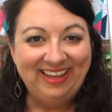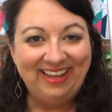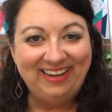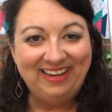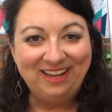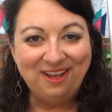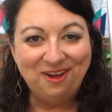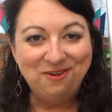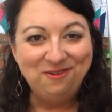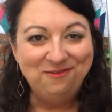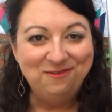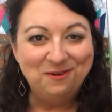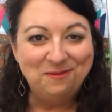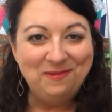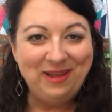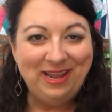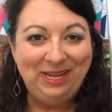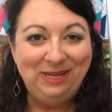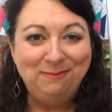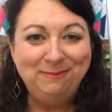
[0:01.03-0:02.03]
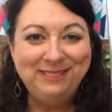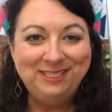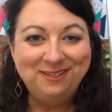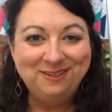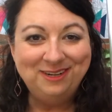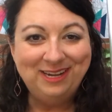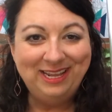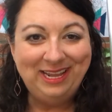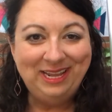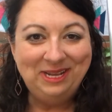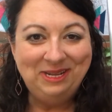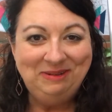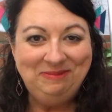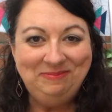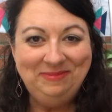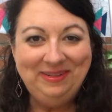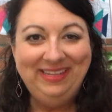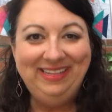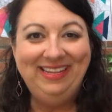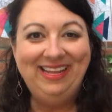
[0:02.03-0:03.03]
Hello from Amsterdam.
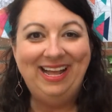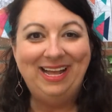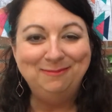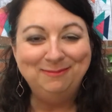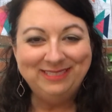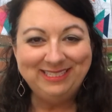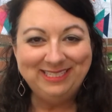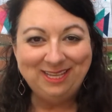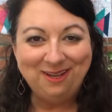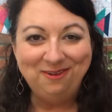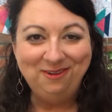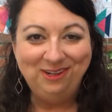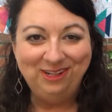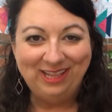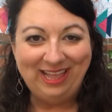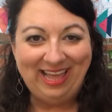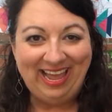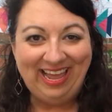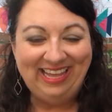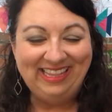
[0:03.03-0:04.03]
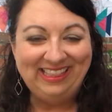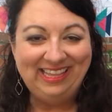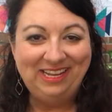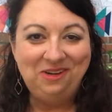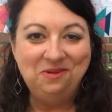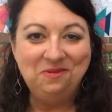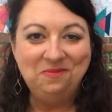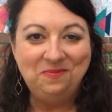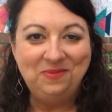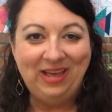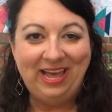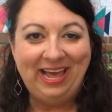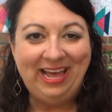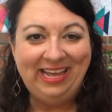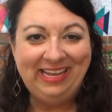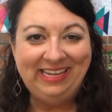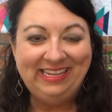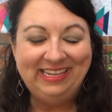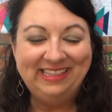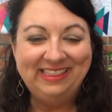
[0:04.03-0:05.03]
I'm so glad that you're
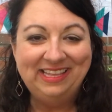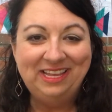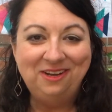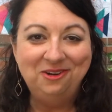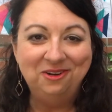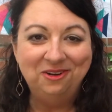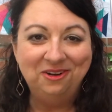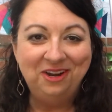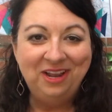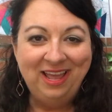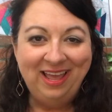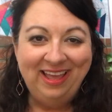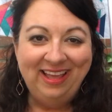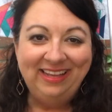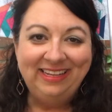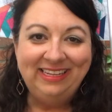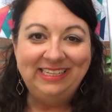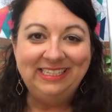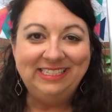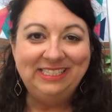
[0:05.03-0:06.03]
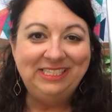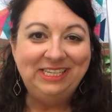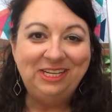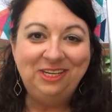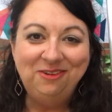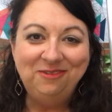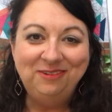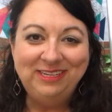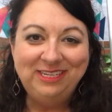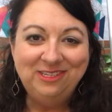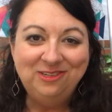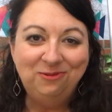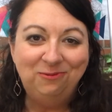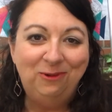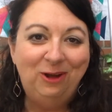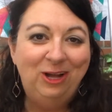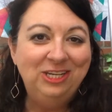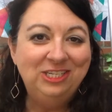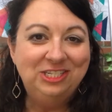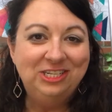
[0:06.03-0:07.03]
back and that you're continuing to
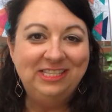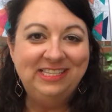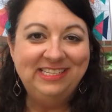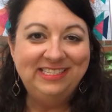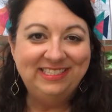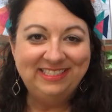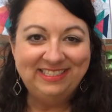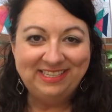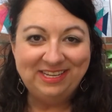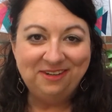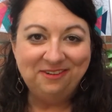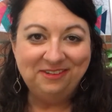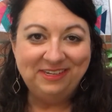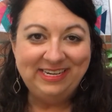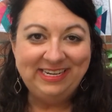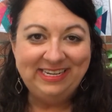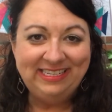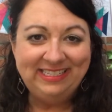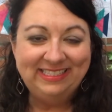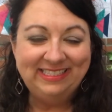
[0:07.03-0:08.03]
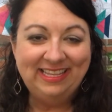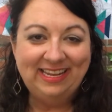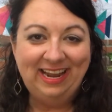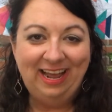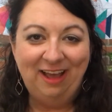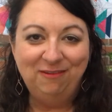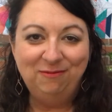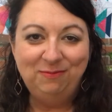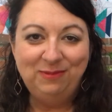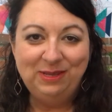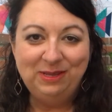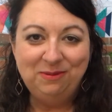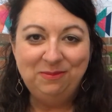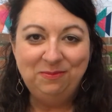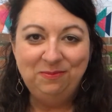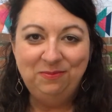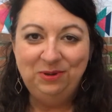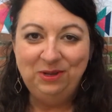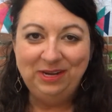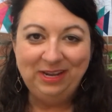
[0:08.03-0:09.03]
watch this series that I've
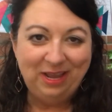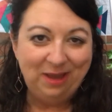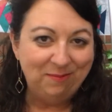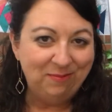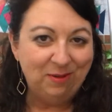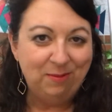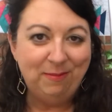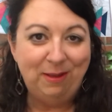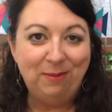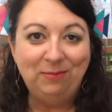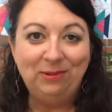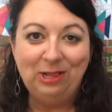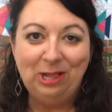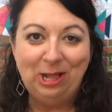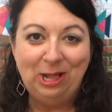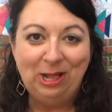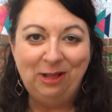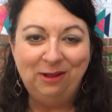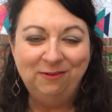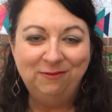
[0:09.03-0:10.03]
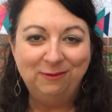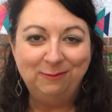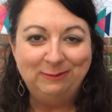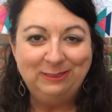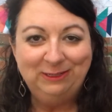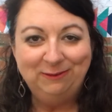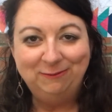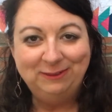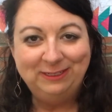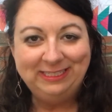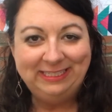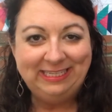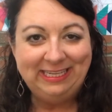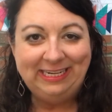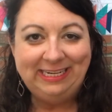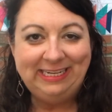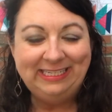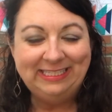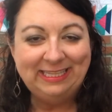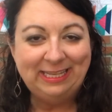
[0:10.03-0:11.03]
been putting up on my blog from different
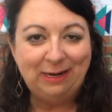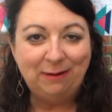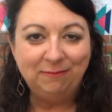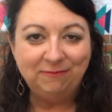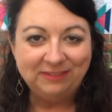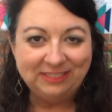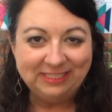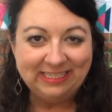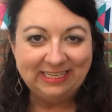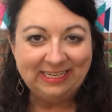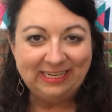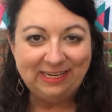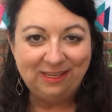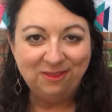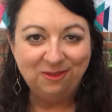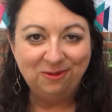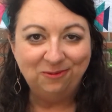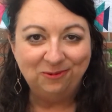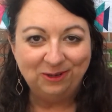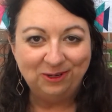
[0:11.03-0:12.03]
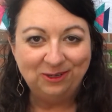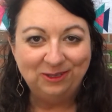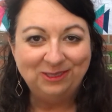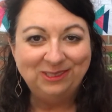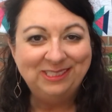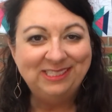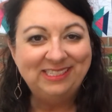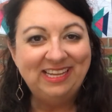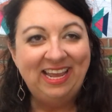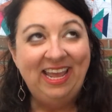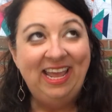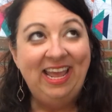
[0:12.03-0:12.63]
cities that I'm visiting in the world.